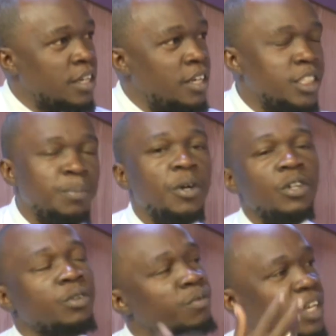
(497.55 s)
It's
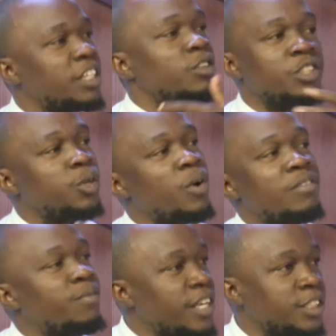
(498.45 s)
because of technological
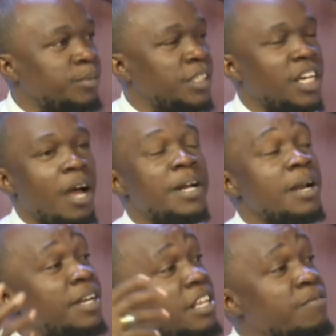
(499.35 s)
advancement. Abana
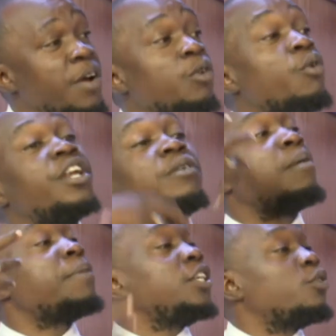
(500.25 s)
wajavayo already
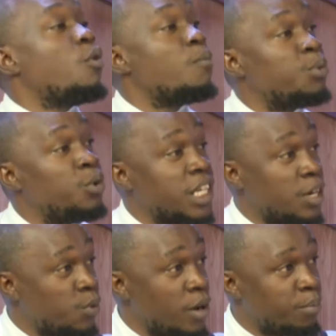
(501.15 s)
bamanyi computer
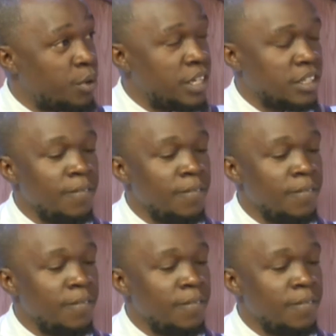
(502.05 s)
at one point.